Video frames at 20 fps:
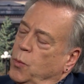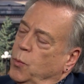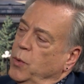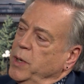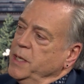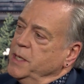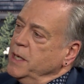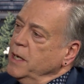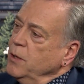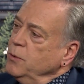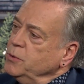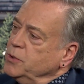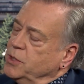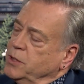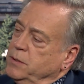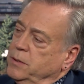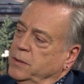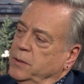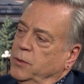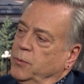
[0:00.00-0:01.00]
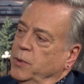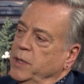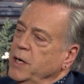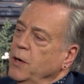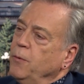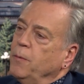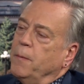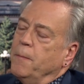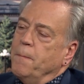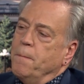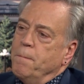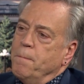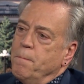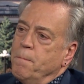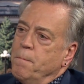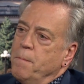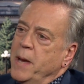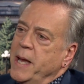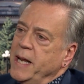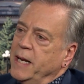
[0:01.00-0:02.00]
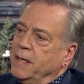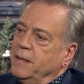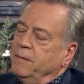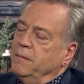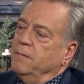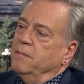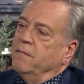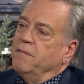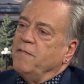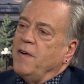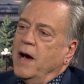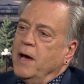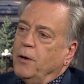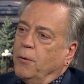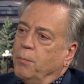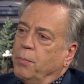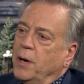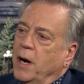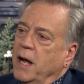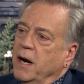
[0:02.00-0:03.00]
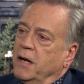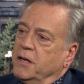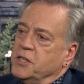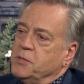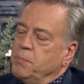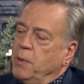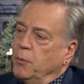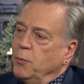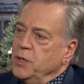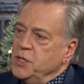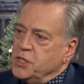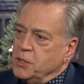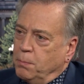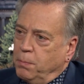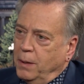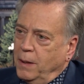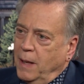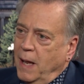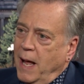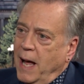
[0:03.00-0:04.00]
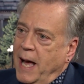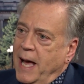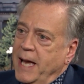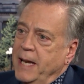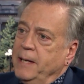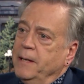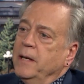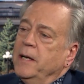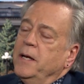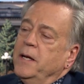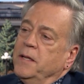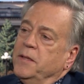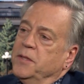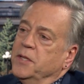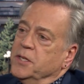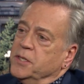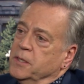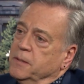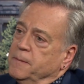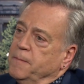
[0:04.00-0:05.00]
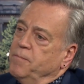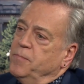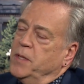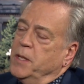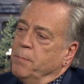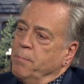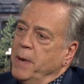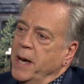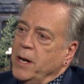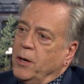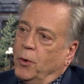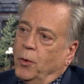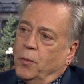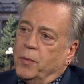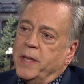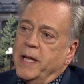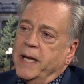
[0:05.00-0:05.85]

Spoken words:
We don't make final products, but we supply the metal